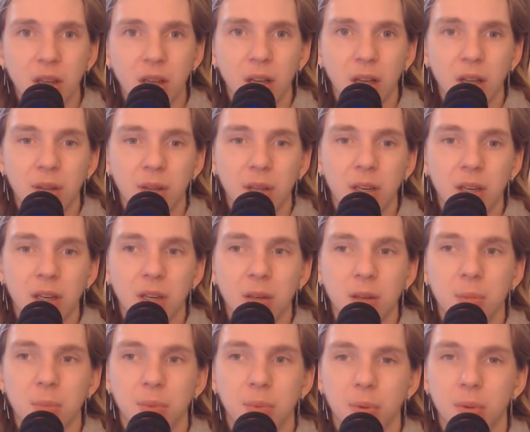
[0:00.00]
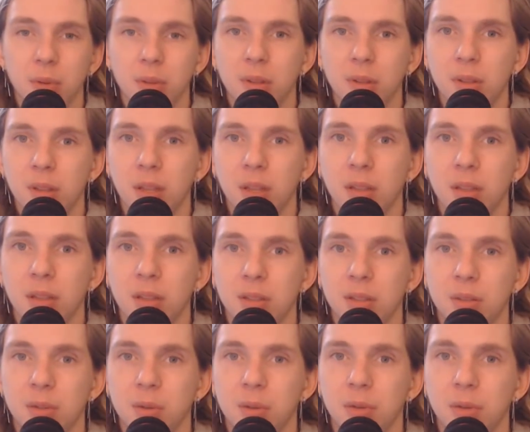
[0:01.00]
They need to broaden their
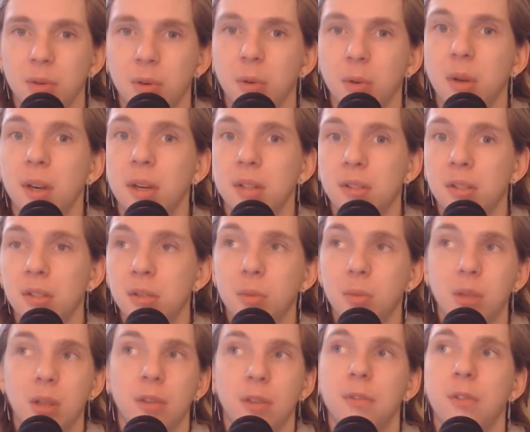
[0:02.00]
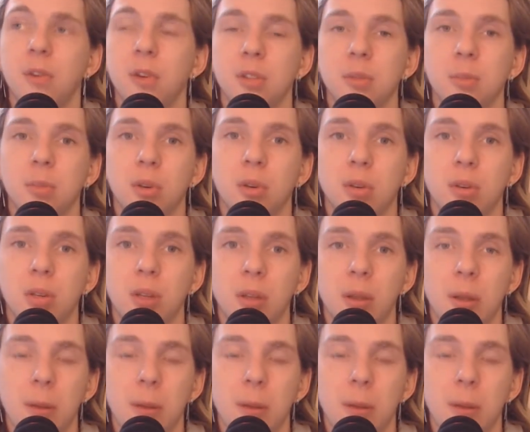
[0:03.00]
sort of horizons with their first party